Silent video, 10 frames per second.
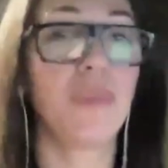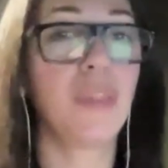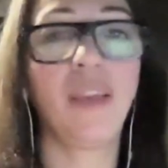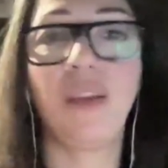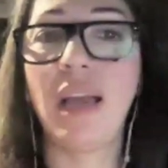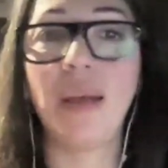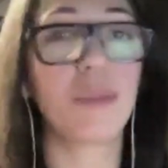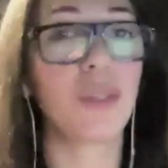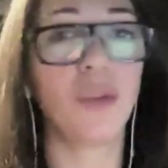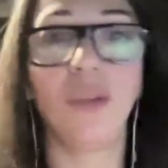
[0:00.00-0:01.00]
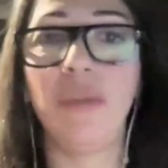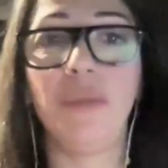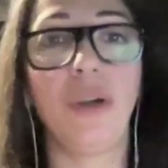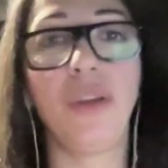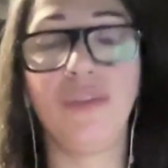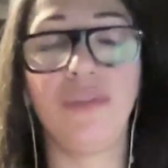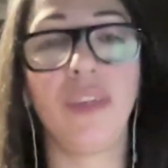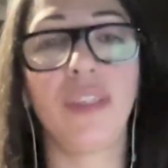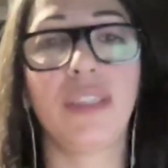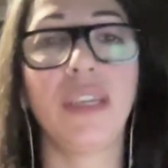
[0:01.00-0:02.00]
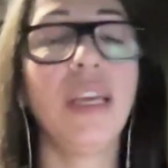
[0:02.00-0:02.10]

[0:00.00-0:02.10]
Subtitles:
They absolutely buy you first.